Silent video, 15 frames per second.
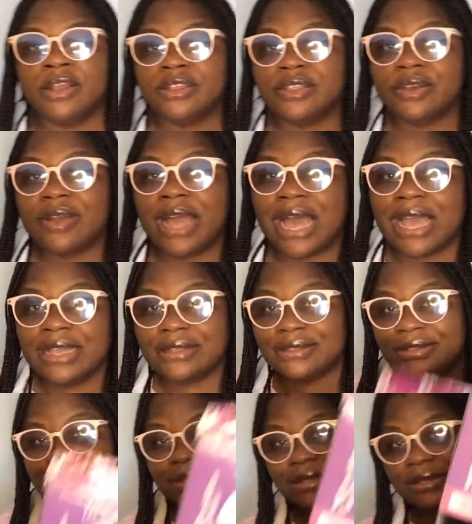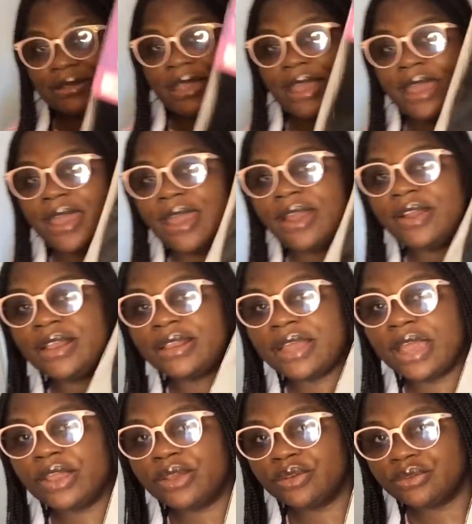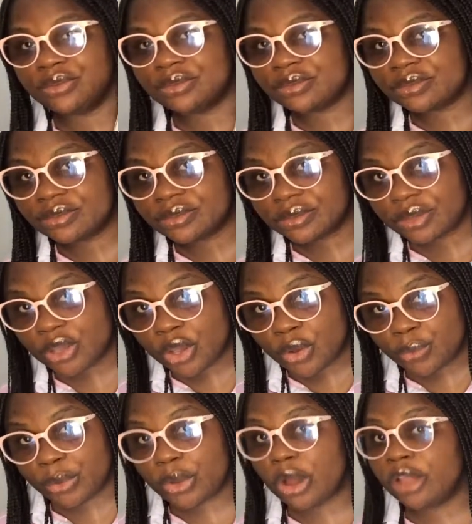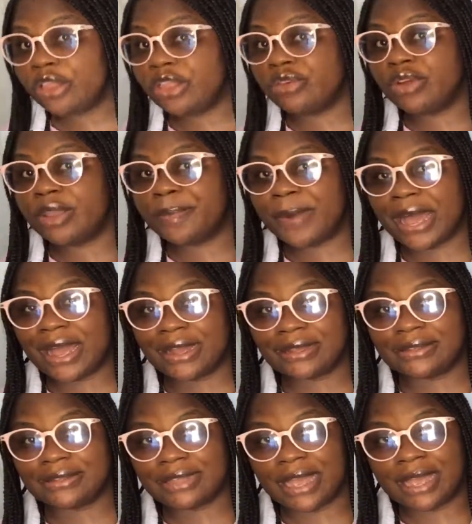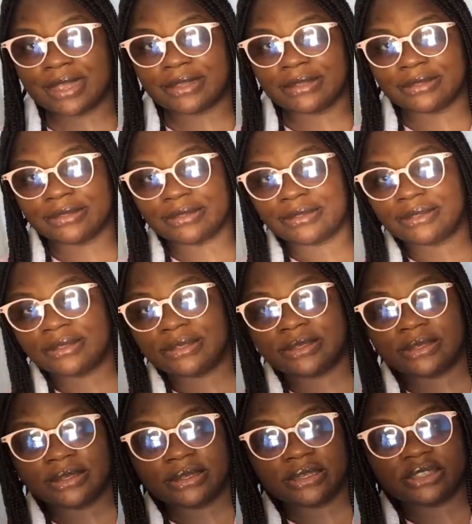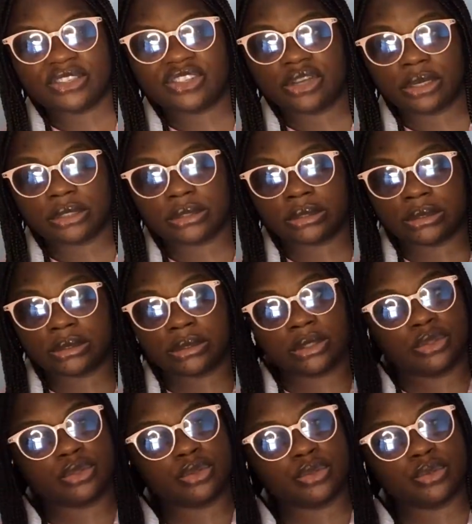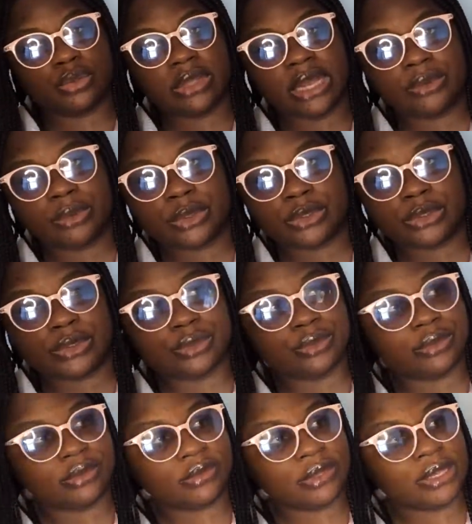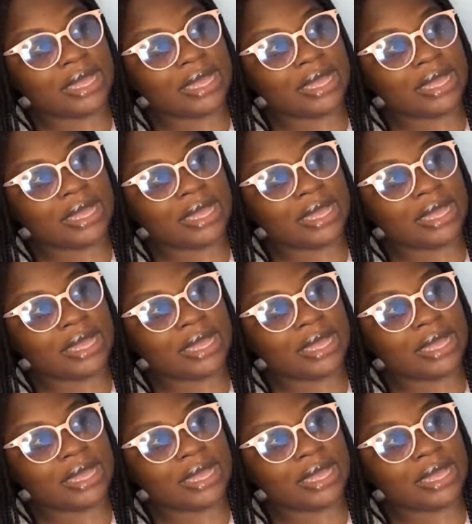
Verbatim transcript: so guys, this is the hair that I used. We got three packs and it's just two that was used